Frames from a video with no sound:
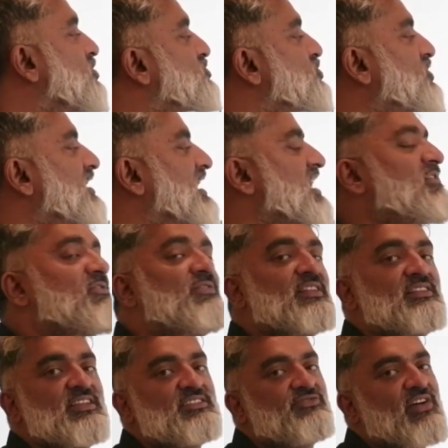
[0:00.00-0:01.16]
So you're left
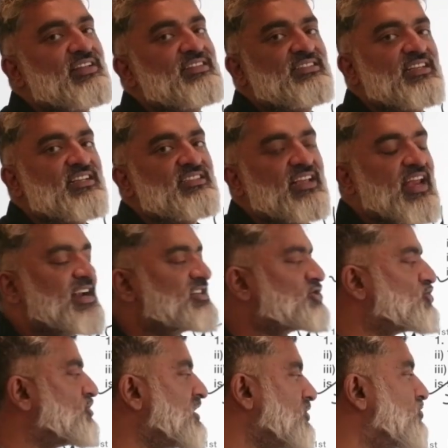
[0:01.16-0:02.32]
with this 168
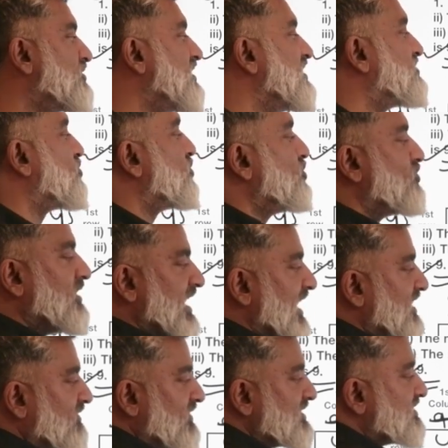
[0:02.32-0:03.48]
story only. So you will
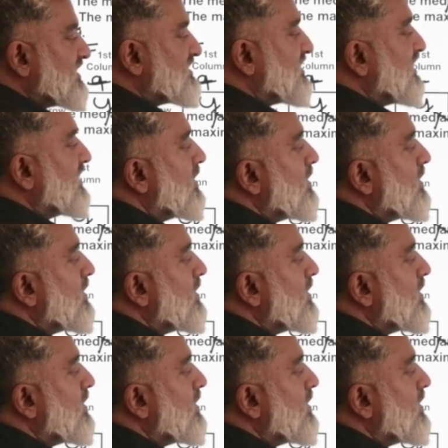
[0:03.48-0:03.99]
get 168.